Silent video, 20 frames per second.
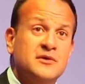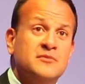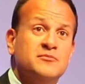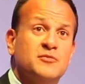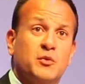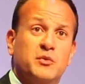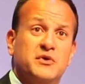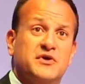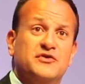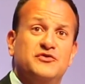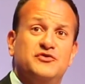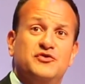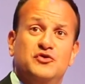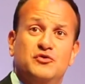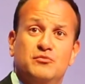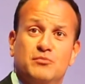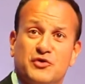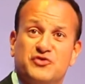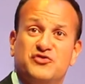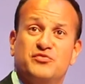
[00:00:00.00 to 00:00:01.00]
but we can do
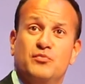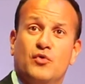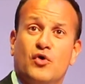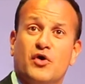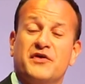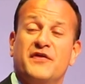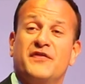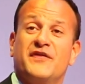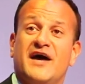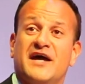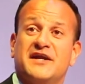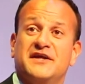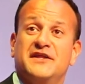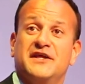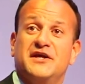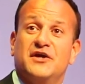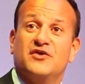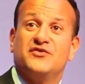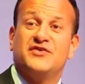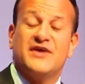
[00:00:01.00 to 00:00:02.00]
much more than that in the
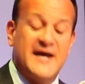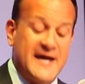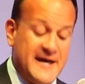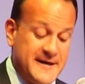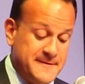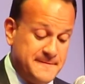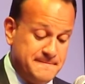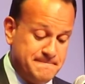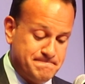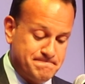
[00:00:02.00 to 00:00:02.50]
years ahead.